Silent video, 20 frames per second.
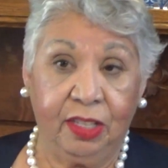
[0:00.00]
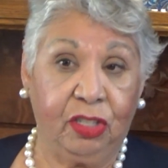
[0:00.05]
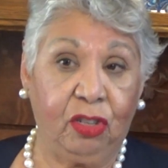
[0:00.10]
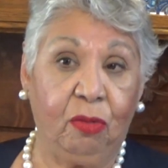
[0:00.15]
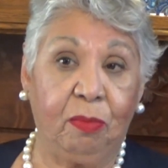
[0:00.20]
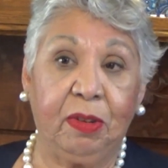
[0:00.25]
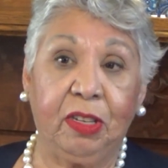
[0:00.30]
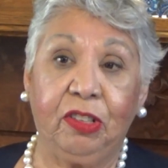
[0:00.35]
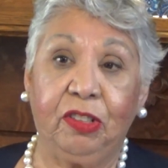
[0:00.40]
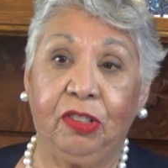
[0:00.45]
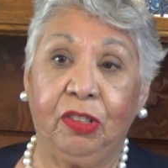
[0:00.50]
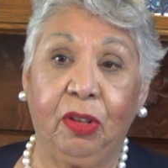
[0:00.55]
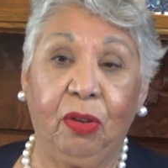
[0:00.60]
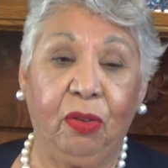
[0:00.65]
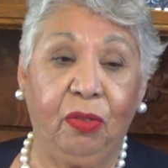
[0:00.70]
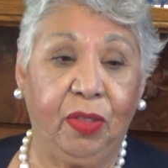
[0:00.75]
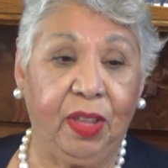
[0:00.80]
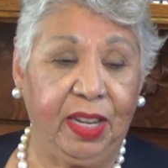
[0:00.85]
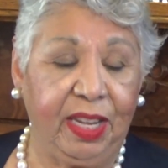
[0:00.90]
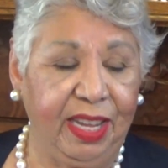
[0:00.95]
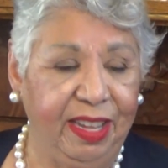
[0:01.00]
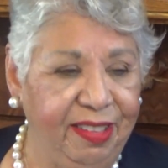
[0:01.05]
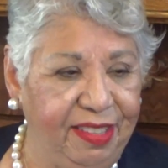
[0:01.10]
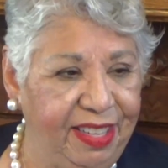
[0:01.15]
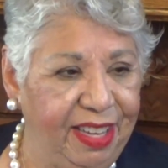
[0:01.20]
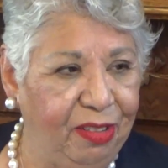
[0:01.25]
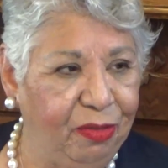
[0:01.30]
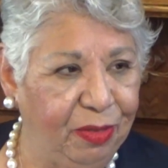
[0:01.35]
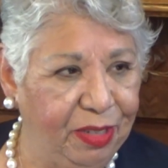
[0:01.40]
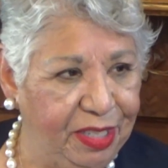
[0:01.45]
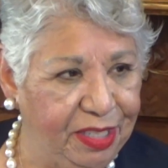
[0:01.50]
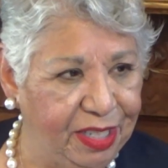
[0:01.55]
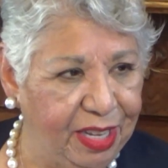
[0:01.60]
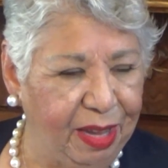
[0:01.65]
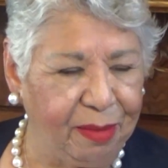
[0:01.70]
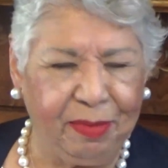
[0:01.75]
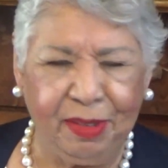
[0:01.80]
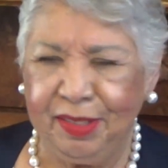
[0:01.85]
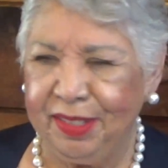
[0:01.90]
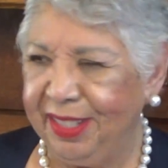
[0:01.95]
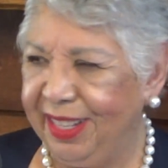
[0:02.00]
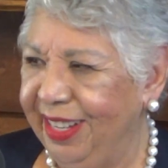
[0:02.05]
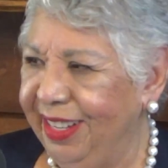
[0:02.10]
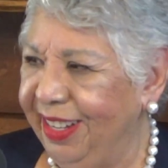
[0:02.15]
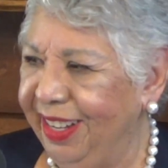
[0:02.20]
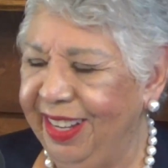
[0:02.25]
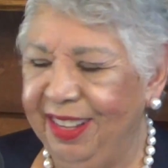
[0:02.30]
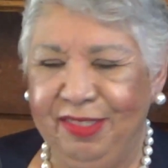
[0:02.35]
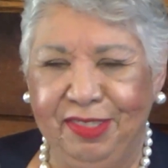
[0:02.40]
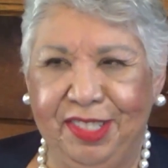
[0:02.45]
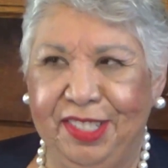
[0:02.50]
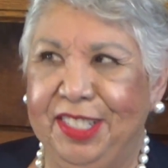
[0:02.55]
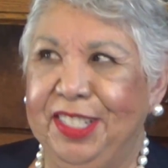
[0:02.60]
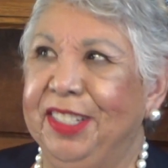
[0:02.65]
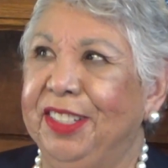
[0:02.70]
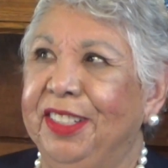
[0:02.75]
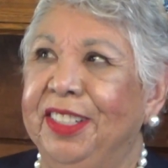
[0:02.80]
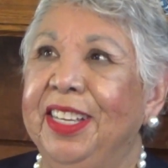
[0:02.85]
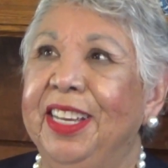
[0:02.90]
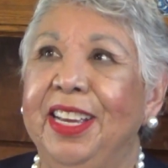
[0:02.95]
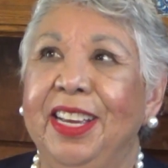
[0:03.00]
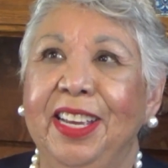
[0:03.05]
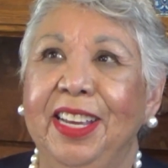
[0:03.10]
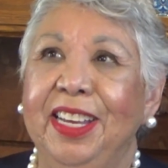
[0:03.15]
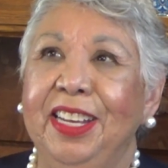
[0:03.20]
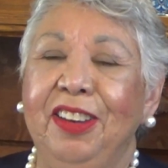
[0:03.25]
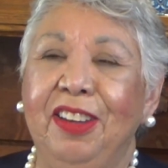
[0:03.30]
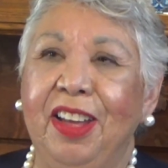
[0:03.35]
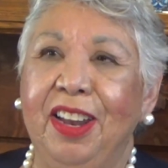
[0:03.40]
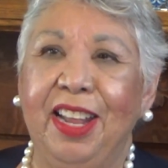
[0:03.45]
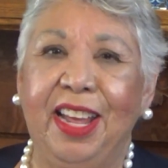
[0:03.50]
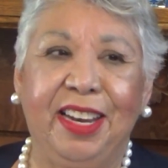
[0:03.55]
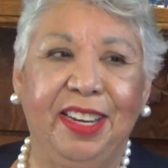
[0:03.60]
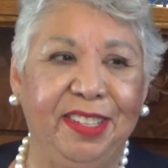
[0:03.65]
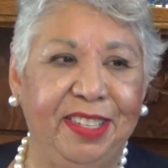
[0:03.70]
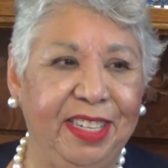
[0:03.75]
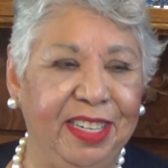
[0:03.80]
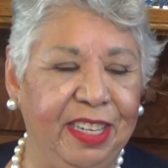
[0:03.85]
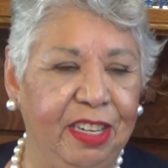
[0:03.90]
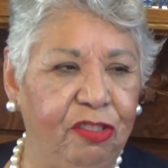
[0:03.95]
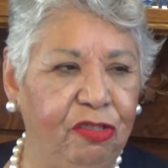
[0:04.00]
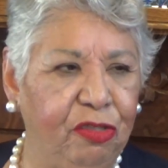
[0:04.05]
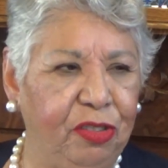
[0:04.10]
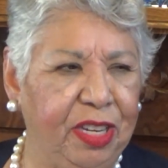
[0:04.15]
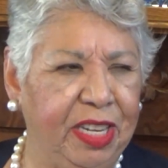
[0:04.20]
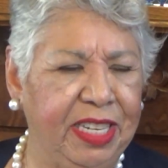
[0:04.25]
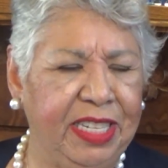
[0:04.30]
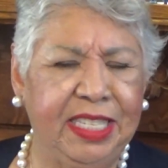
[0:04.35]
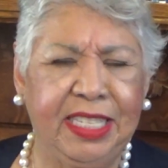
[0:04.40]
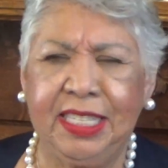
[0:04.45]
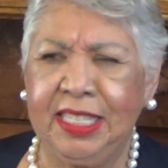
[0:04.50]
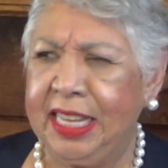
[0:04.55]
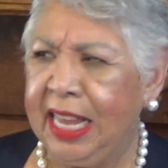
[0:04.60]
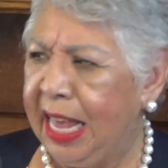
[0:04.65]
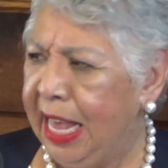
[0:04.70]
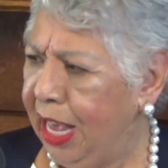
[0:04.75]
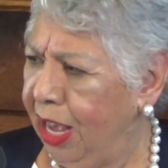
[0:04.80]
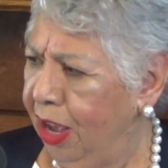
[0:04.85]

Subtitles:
So much so that he said one time, he was still not a teenager yet. He says,